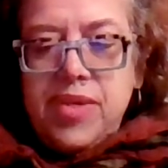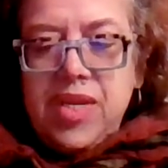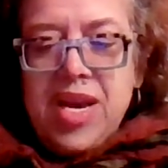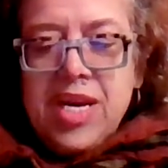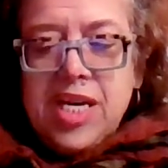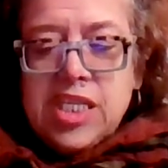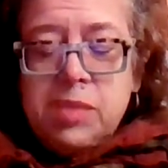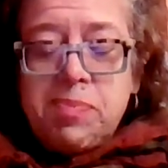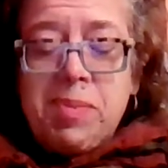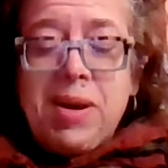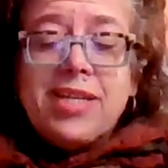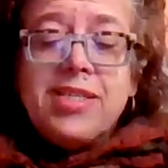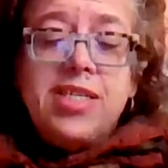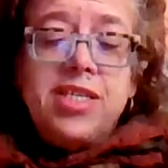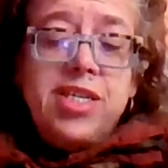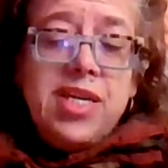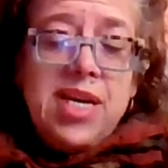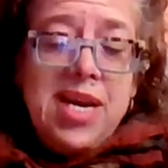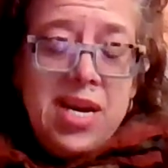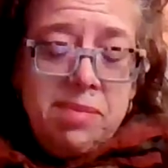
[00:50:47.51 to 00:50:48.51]

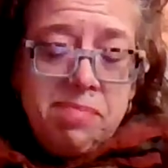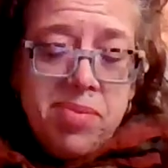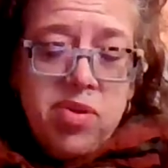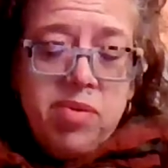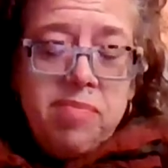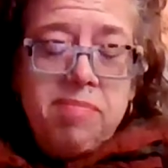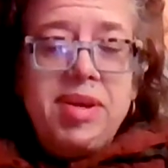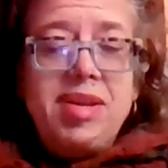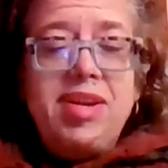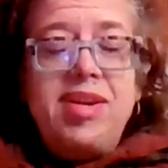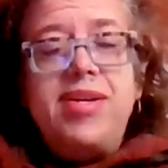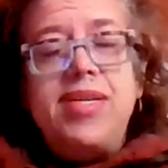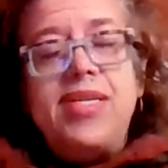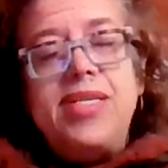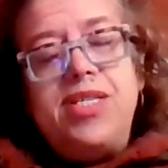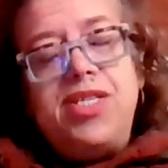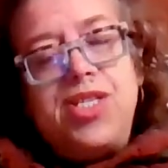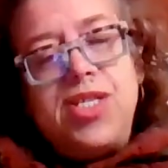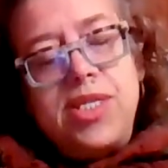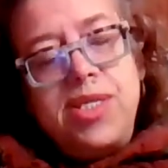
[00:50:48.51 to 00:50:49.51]
expected and
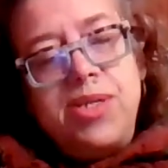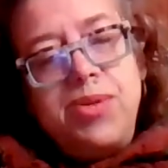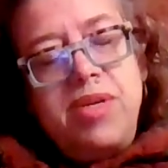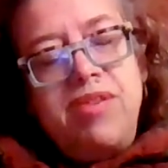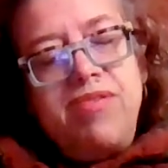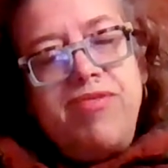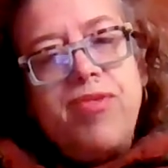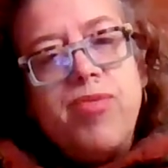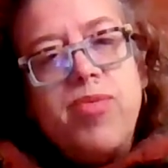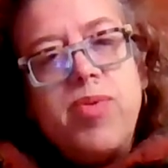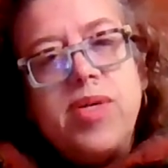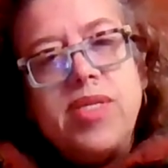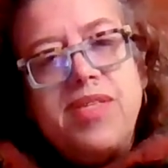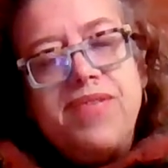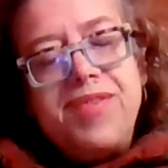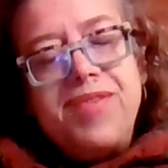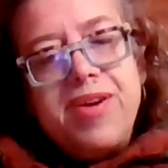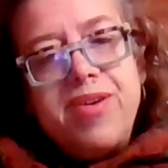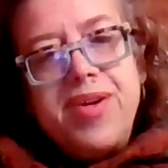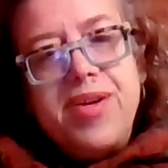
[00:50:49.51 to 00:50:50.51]
permitted to enforce
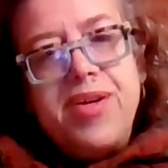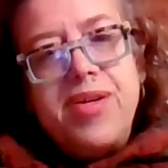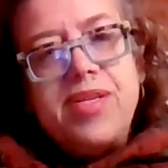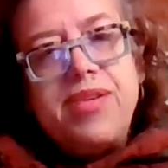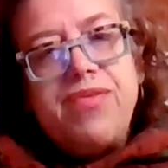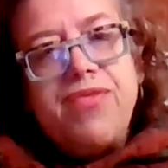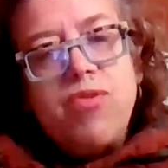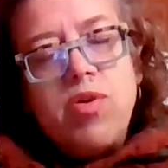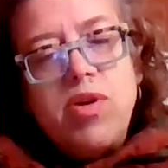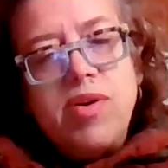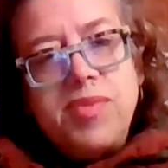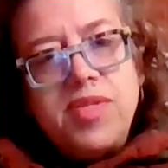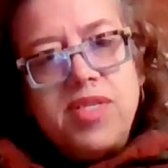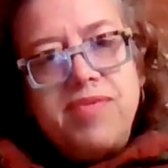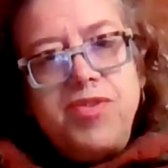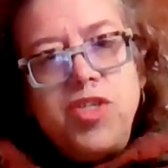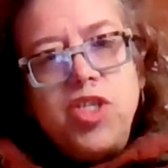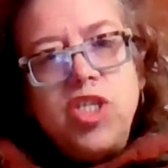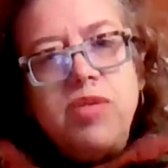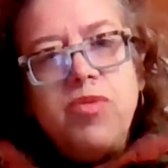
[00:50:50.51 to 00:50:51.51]
various forms
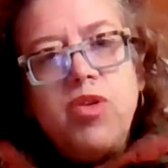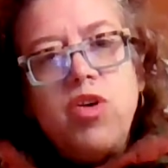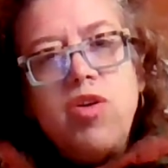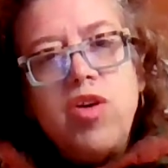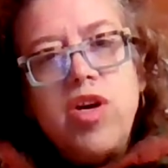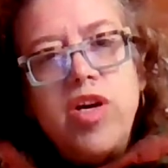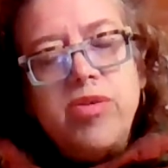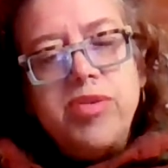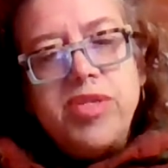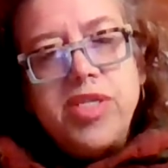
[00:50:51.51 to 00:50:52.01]
of Jim Crow.